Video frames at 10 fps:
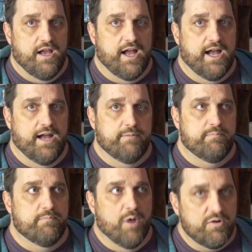Uh,
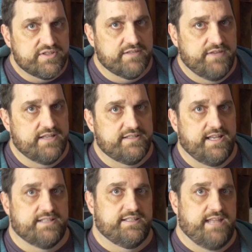most of his
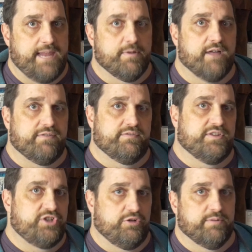hits came off of the
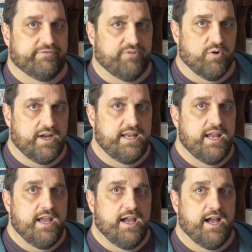two before it
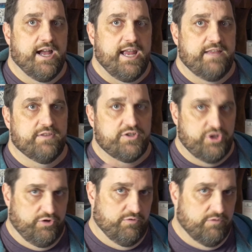uh, and the
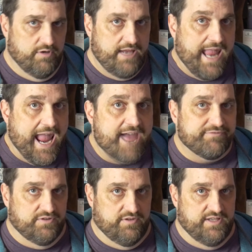two
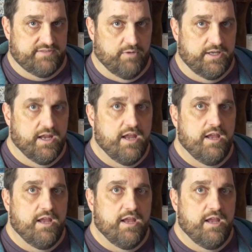after this one.